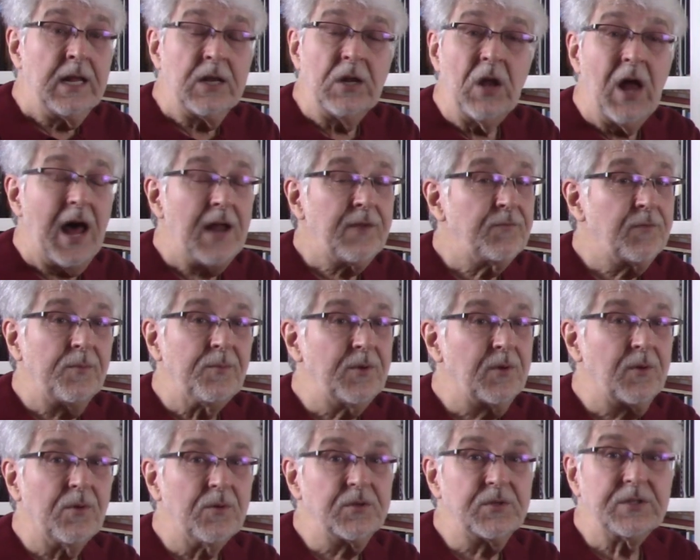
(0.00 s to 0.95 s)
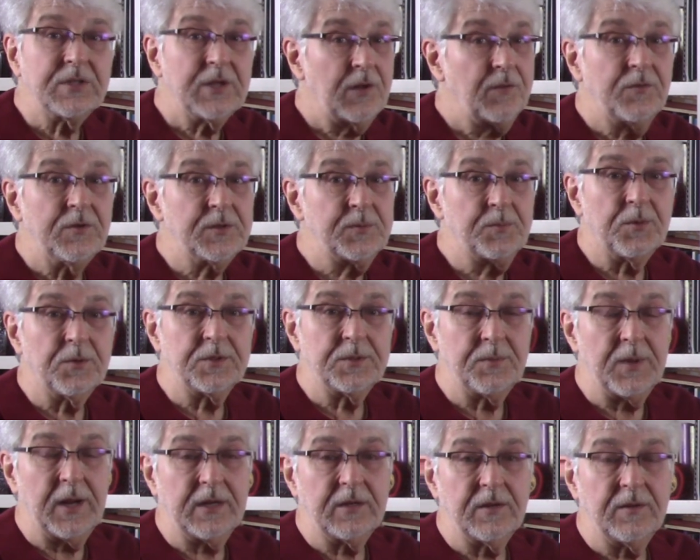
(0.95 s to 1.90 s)
Not from your own selfish
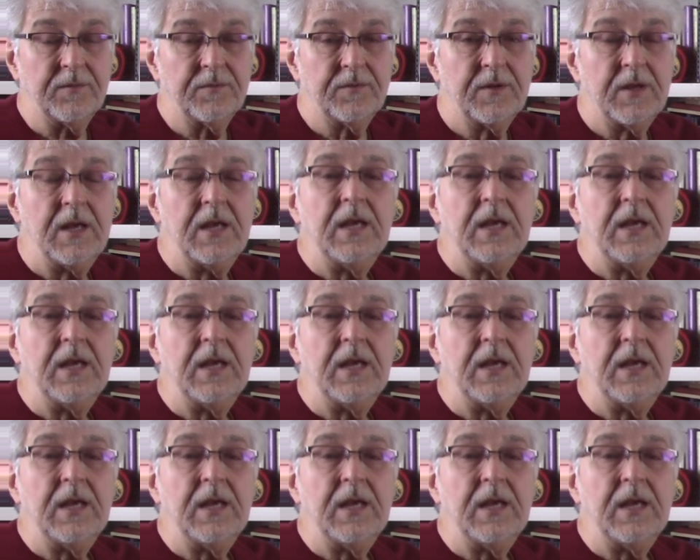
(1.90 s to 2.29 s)
perspective,